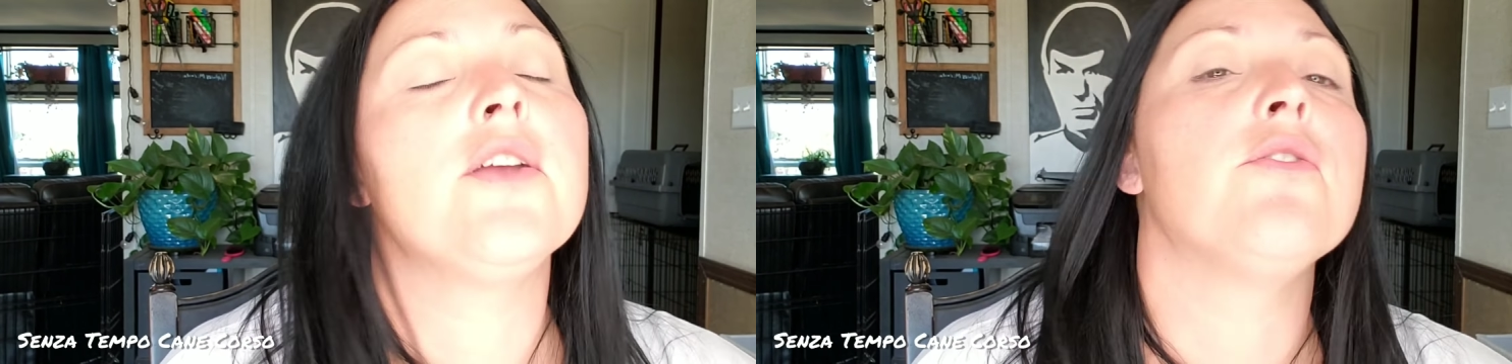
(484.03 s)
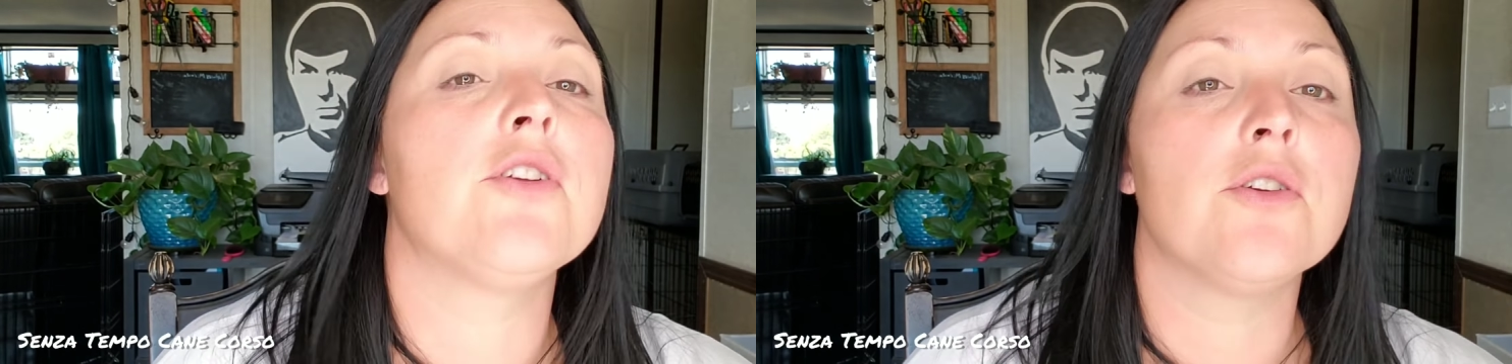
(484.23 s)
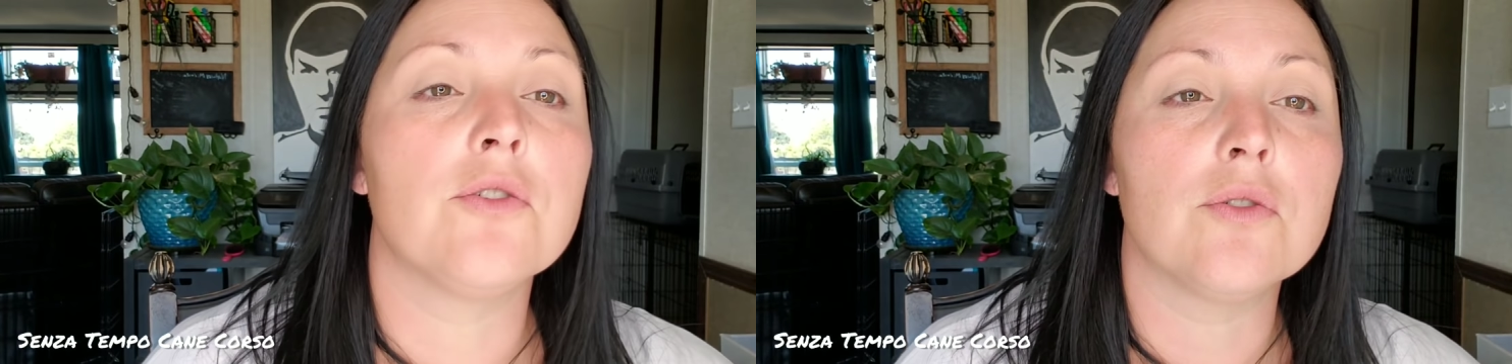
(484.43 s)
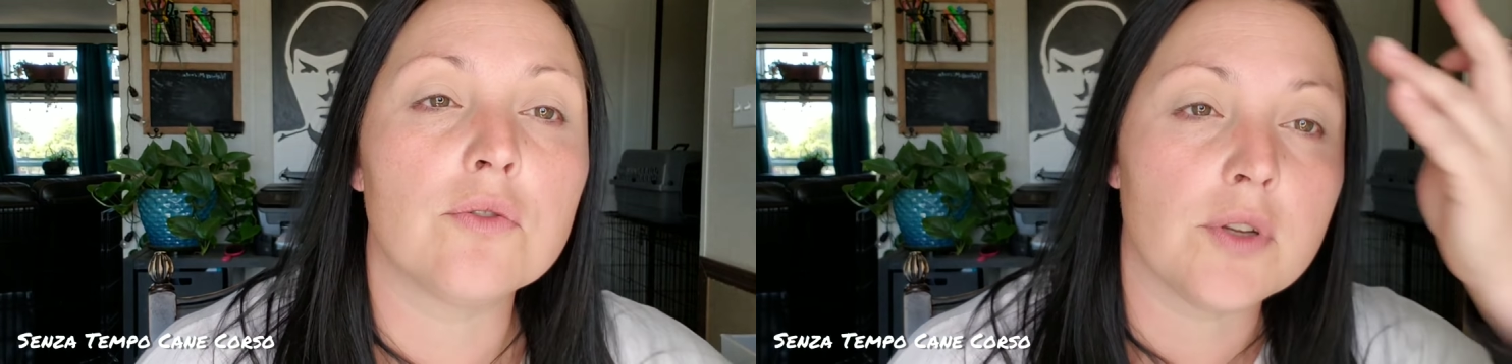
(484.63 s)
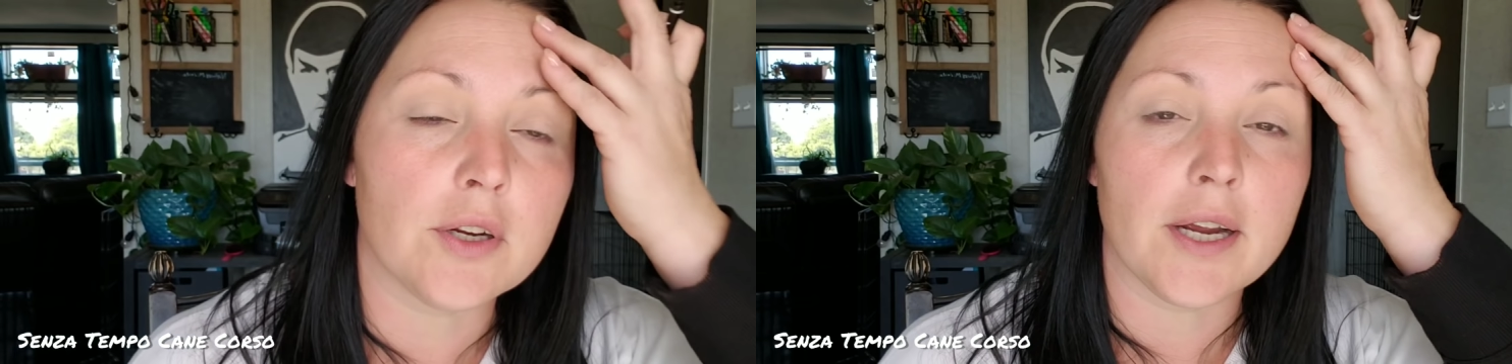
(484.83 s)
you do,
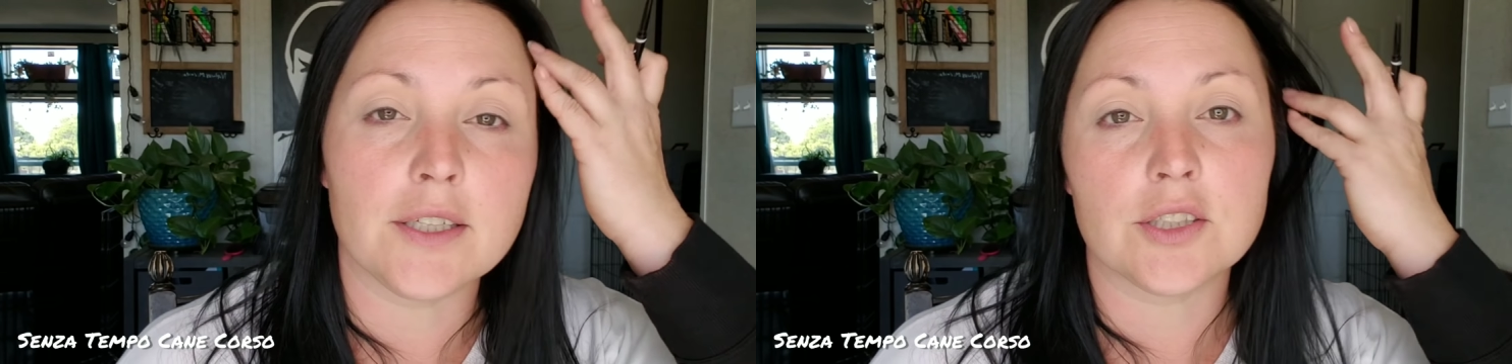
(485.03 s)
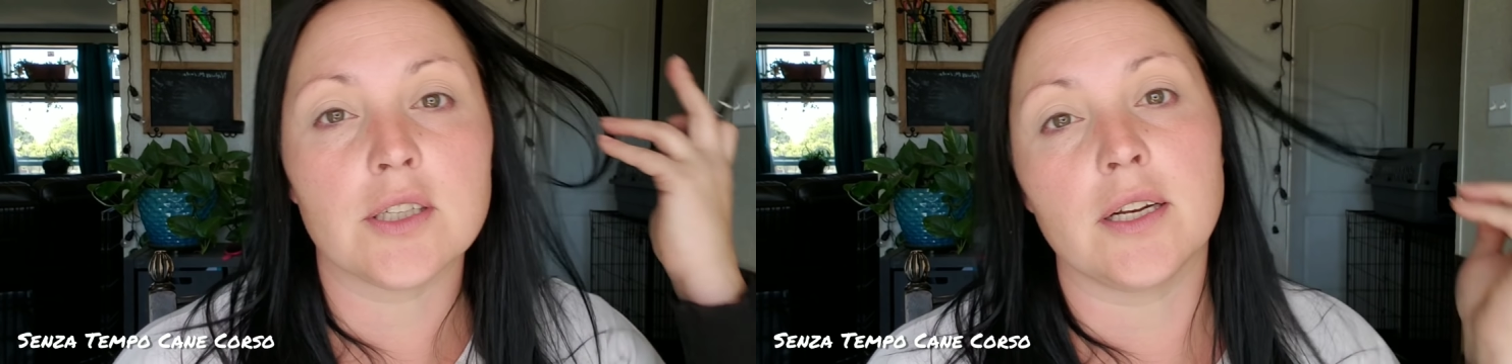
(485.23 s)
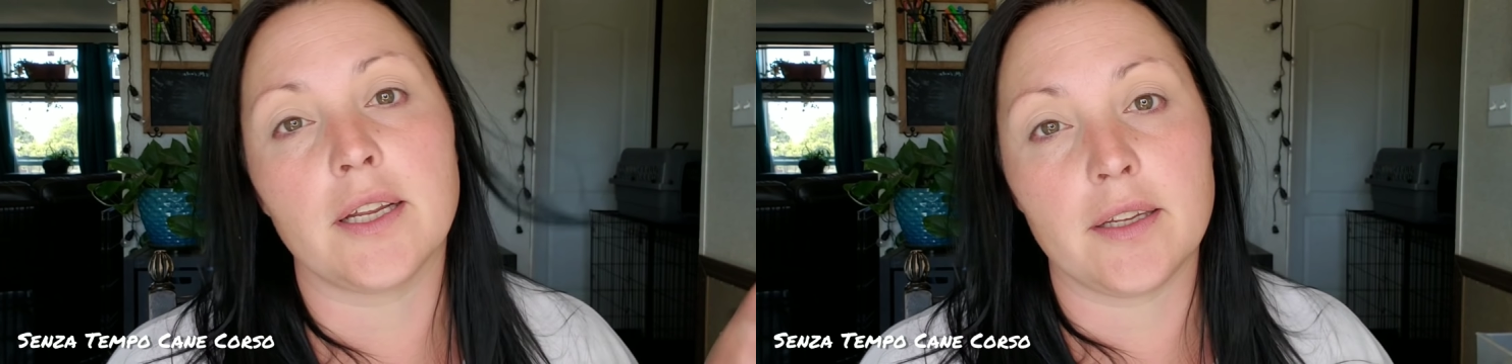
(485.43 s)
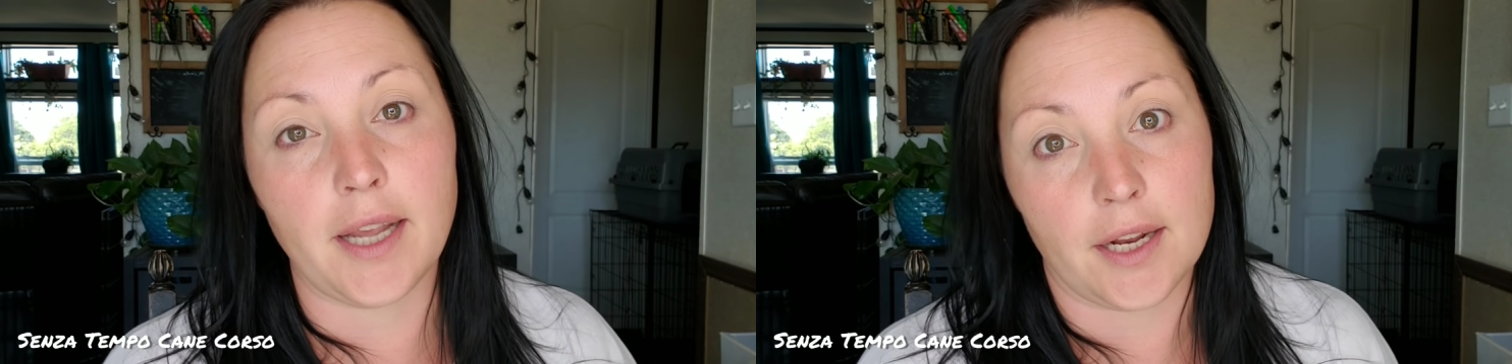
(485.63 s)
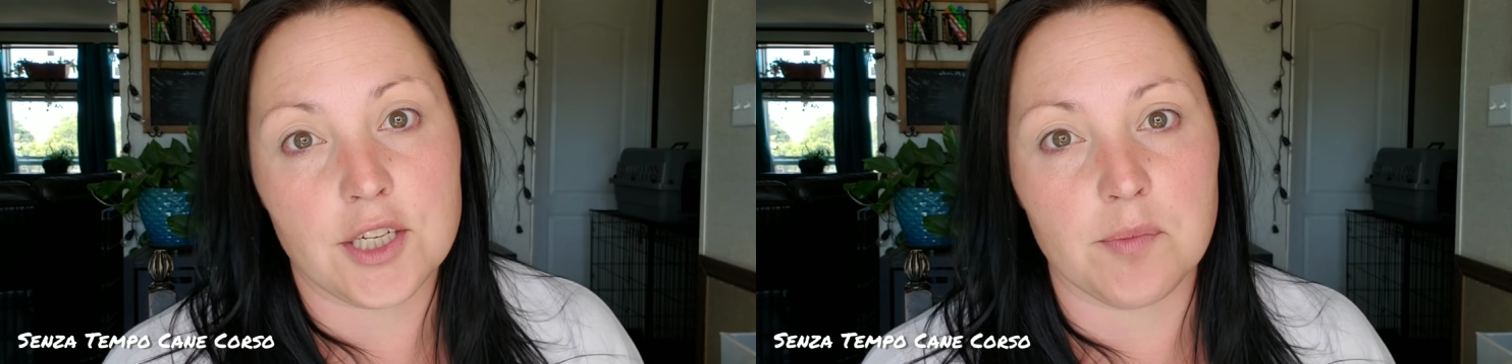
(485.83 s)
your age is going to
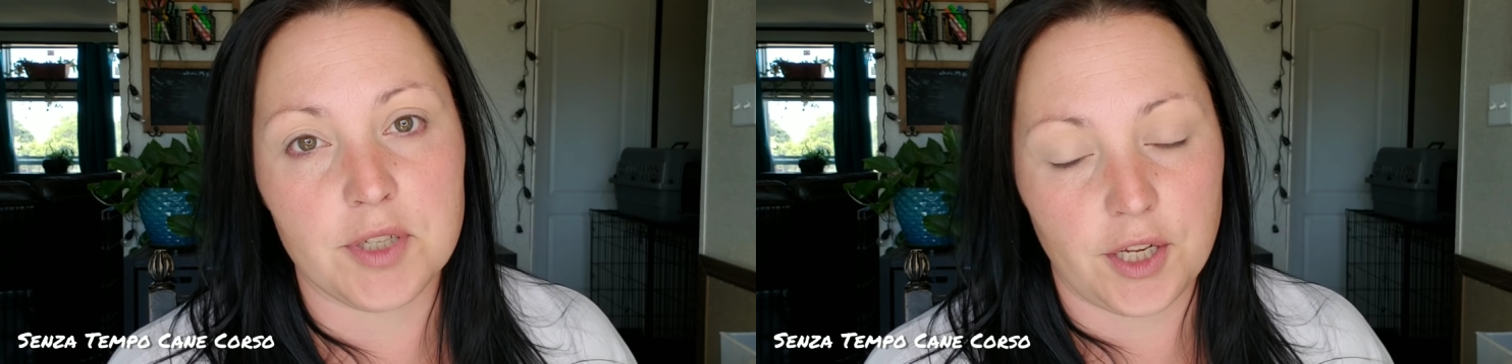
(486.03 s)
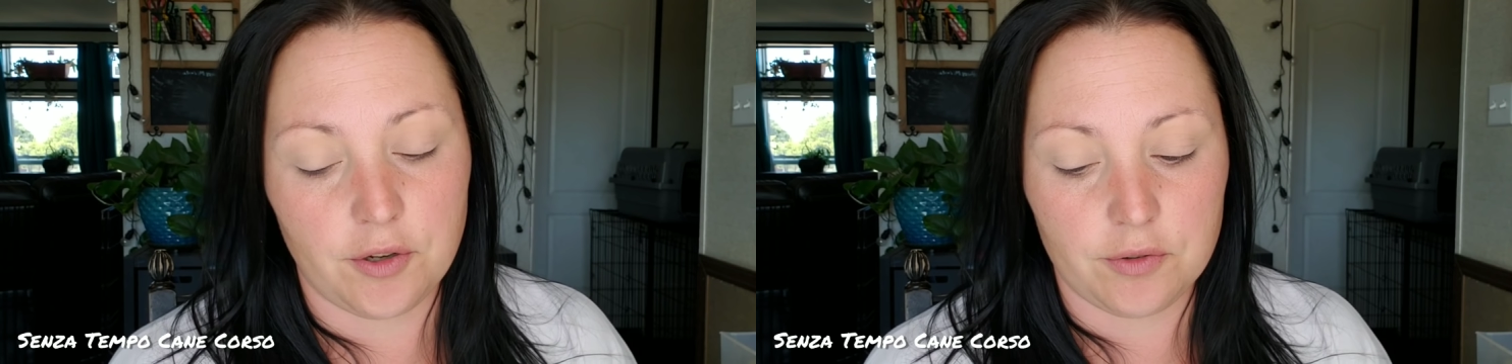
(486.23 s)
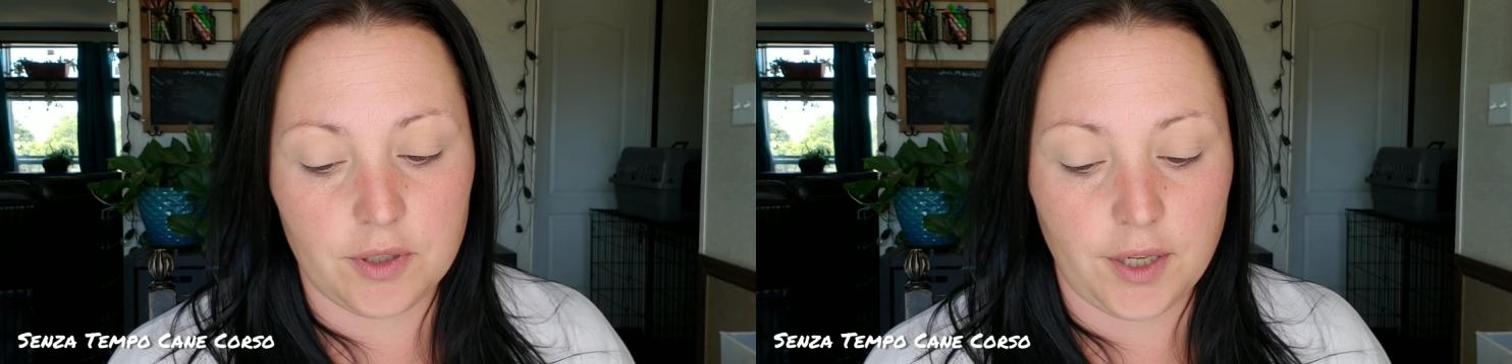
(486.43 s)
catch up to you.